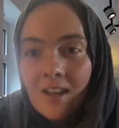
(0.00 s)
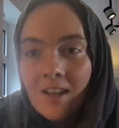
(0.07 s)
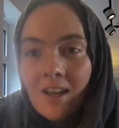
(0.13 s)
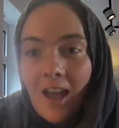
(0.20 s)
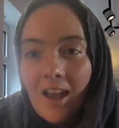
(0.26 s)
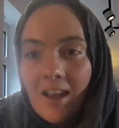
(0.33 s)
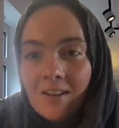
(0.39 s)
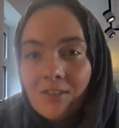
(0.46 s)

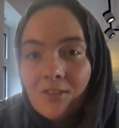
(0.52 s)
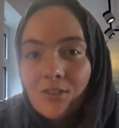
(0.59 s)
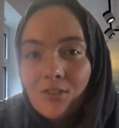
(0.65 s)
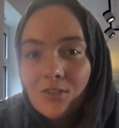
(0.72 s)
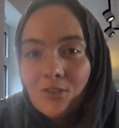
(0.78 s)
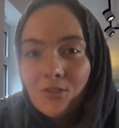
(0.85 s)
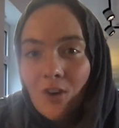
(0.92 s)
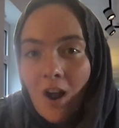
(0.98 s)
and the
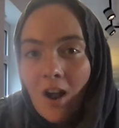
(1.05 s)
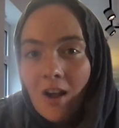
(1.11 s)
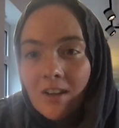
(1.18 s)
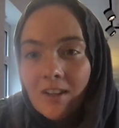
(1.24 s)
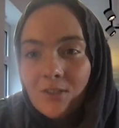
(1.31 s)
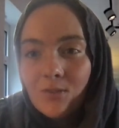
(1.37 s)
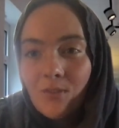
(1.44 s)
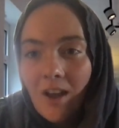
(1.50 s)

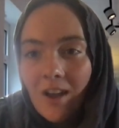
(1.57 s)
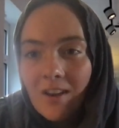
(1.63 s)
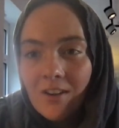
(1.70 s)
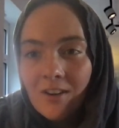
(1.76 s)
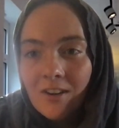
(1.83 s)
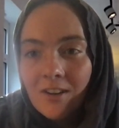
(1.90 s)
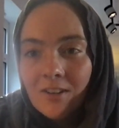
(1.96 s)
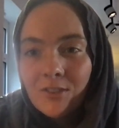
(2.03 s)
strongest
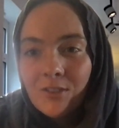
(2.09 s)
writers